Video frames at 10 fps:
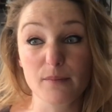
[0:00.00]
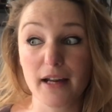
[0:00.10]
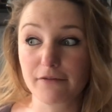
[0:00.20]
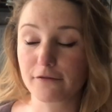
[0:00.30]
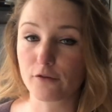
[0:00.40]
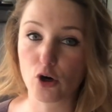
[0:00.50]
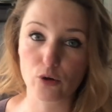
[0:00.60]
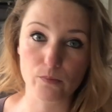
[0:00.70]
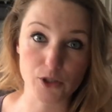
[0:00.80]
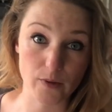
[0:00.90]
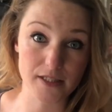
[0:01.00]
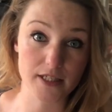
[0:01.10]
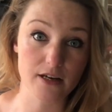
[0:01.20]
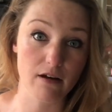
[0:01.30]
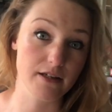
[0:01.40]
left from the
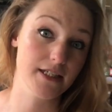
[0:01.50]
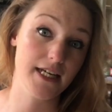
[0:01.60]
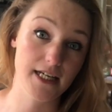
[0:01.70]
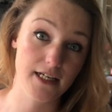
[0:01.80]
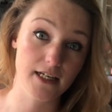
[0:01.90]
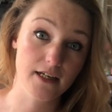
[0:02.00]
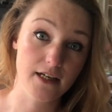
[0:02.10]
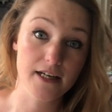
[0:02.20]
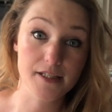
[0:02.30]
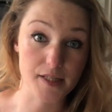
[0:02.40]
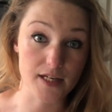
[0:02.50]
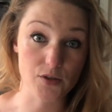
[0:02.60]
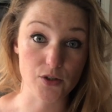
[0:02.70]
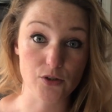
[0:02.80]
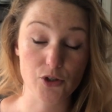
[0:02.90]
2019
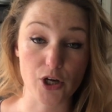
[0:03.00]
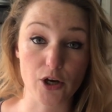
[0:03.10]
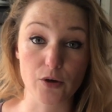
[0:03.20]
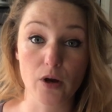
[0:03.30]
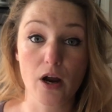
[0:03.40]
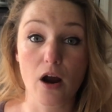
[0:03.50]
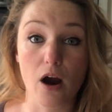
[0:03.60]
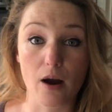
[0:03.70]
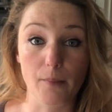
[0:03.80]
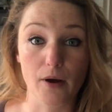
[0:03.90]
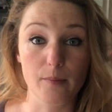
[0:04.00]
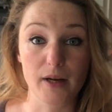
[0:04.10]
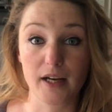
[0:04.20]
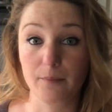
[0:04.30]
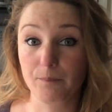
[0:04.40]
season, so I'm going to
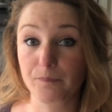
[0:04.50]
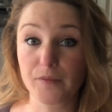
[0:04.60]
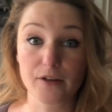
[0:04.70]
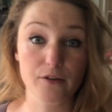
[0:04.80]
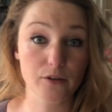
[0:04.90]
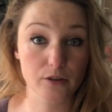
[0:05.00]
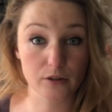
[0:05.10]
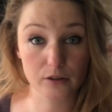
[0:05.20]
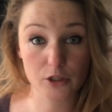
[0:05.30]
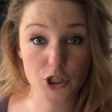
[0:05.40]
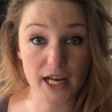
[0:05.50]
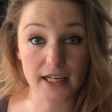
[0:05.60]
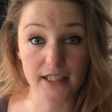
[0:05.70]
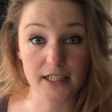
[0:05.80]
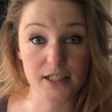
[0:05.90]
be
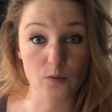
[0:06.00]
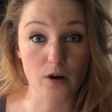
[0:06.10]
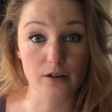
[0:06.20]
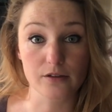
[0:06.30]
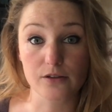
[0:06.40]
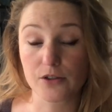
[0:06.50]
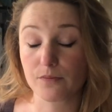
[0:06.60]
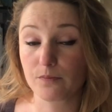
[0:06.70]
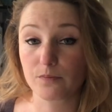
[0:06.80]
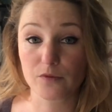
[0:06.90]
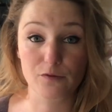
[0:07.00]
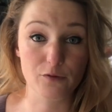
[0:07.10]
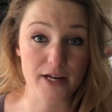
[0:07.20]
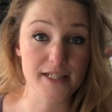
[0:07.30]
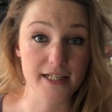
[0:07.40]
shelling these ones,
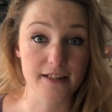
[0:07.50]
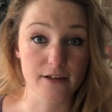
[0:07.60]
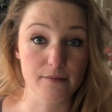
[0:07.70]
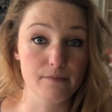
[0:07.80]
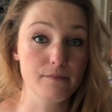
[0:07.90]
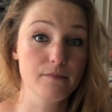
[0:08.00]
freezing them,